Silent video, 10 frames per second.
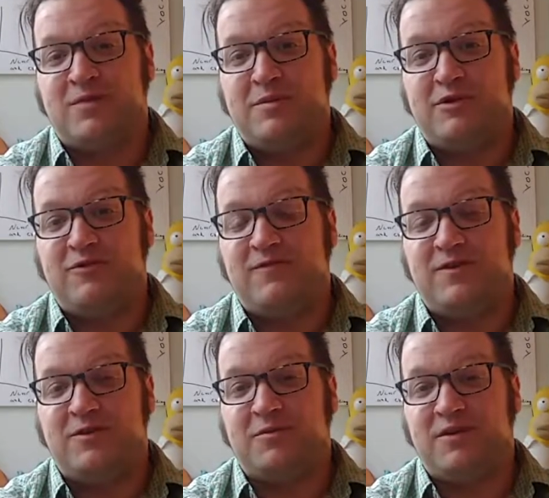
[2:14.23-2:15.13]
Maybe you
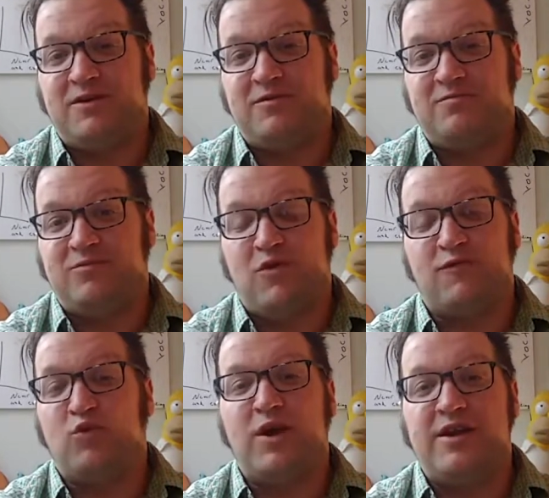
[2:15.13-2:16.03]
fear being
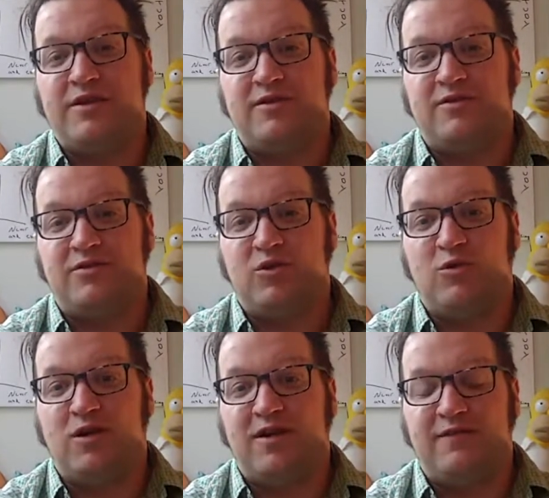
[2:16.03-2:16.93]
overweight your
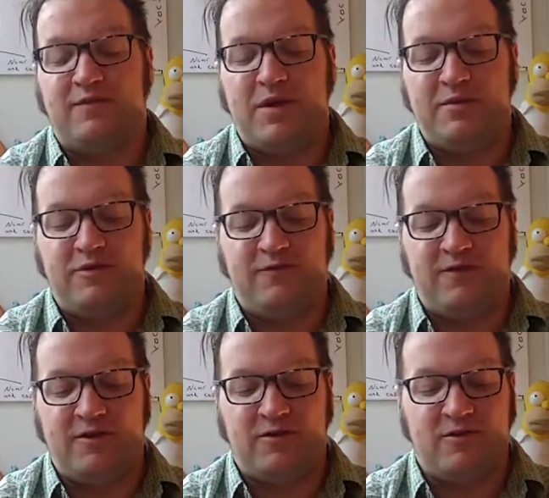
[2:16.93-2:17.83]
whole life. Maybe you
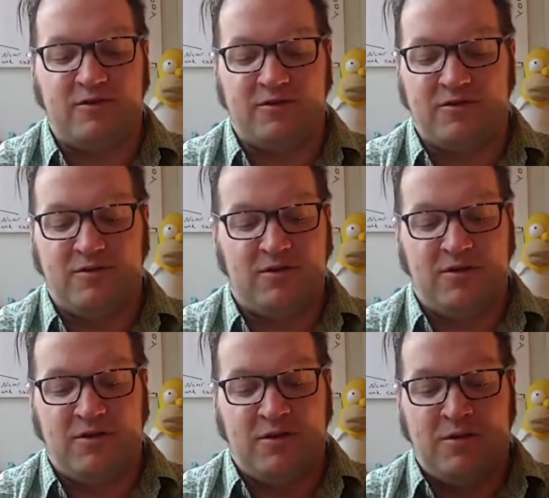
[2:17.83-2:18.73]
fear
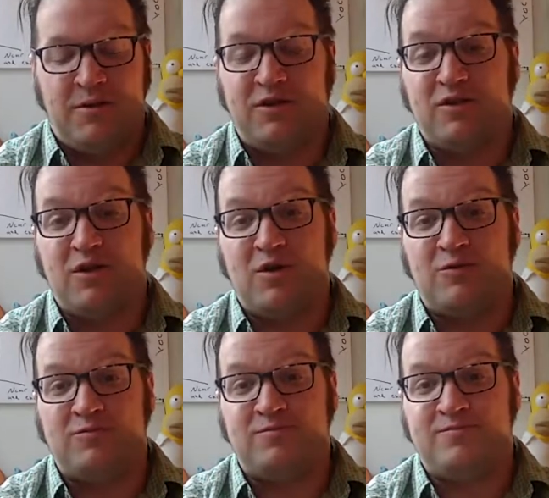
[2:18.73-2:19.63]
being
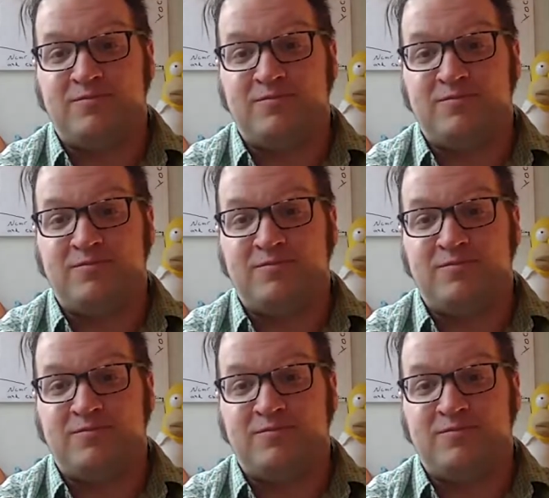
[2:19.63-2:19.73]
alone.